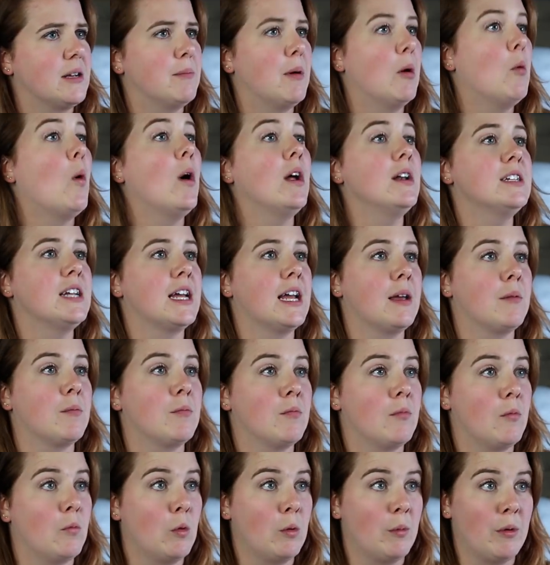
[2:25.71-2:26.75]
Mm-hmm. But one
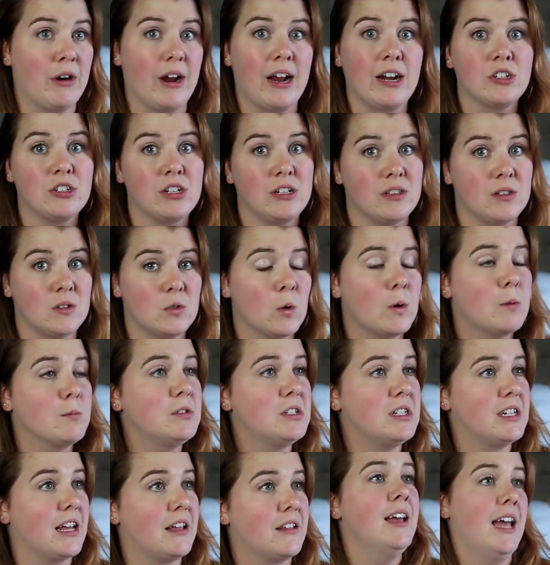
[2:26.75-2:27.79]
time, when we were actually in the
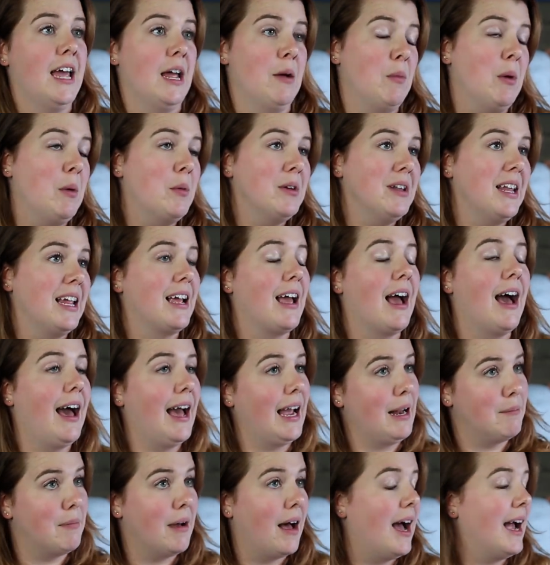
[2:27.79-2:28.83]
dorms together, and we would like
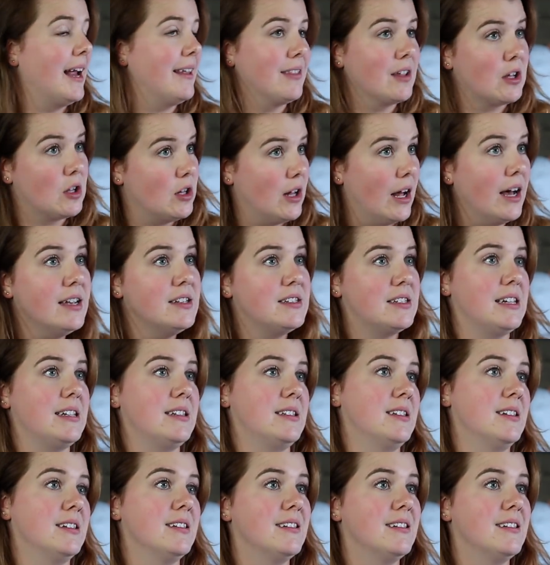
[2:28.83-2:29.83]
hide behind the closet,